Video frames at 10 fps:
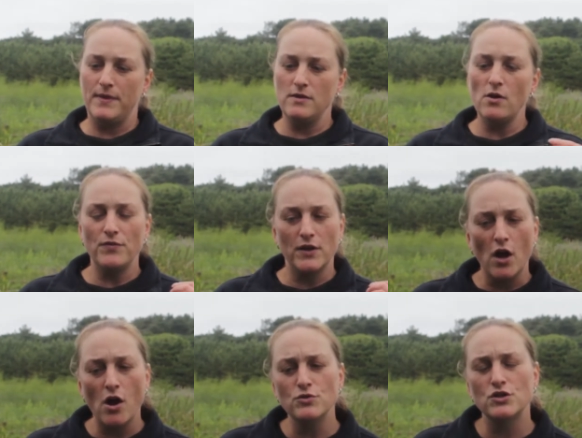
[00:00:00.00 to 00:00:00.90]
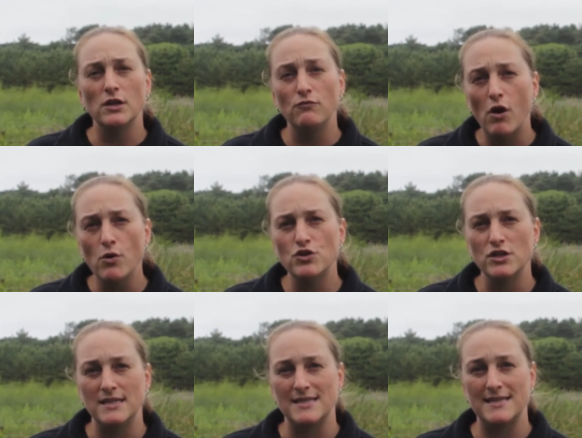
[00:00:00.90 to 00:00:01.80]
not that coastal
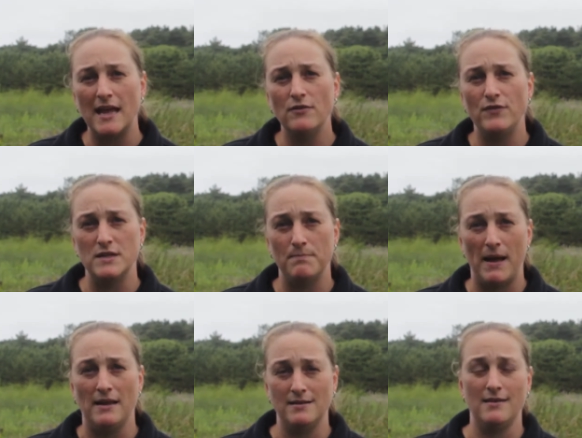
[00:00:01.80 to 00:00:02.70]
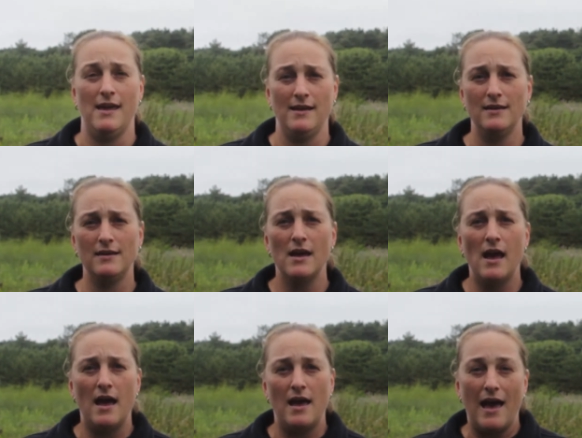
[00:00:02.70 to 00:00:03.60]
erosion itself is a bad thing.
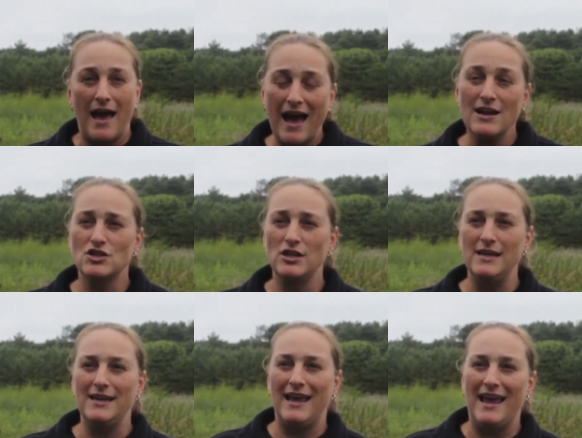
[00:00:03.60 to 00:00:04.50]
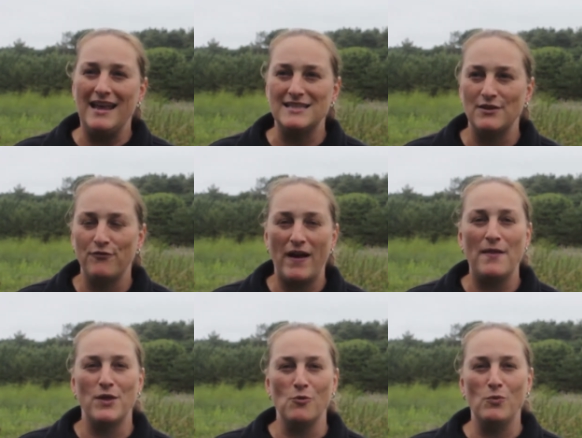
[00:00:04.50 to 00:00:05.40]
Actually, it's the
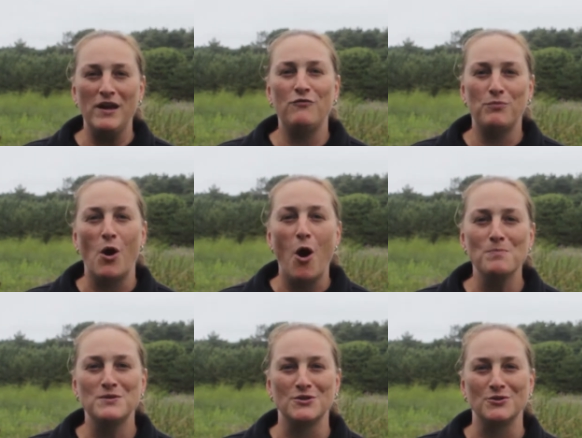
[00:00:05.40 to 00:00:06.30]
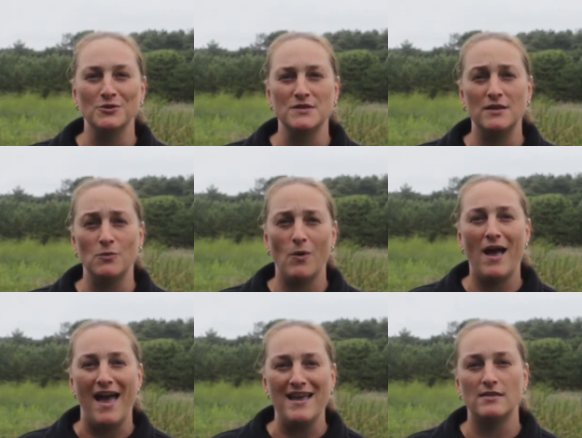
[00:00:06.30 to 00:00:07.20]
fact that we've put obstacles in the
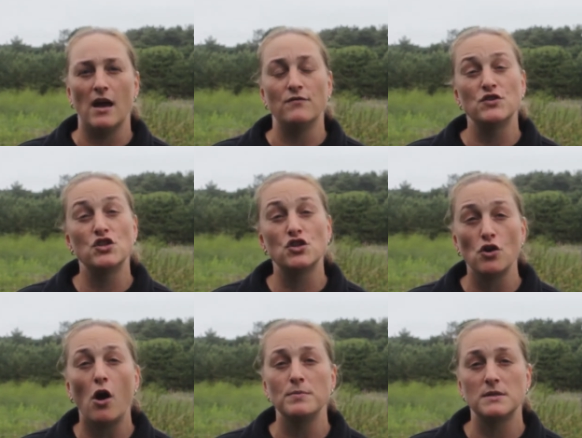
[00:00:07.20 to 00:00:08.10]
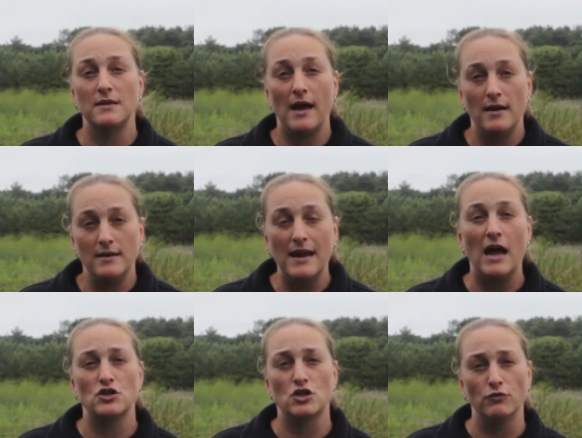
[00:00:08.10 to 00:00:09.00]
way that have stopped that
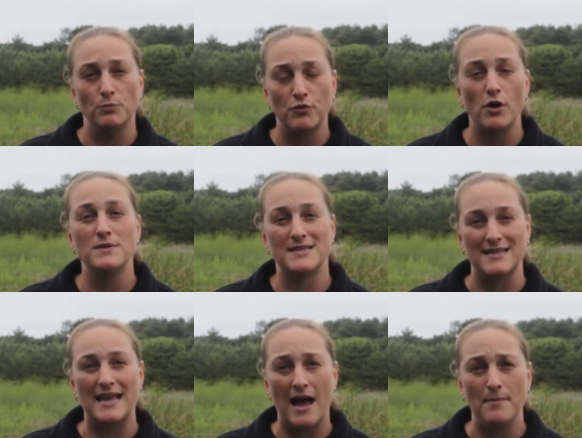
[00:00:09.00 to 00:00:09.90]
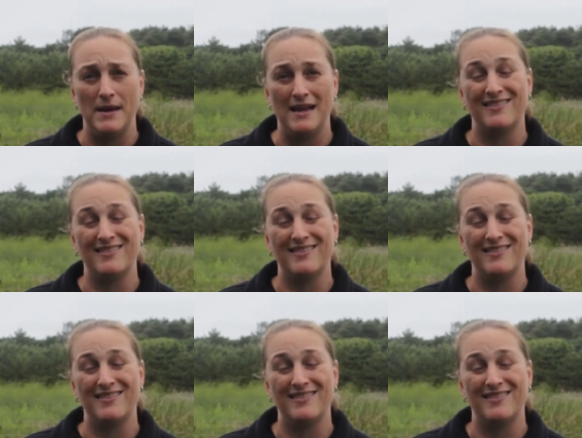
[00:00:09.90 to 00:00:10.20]
natural process happening.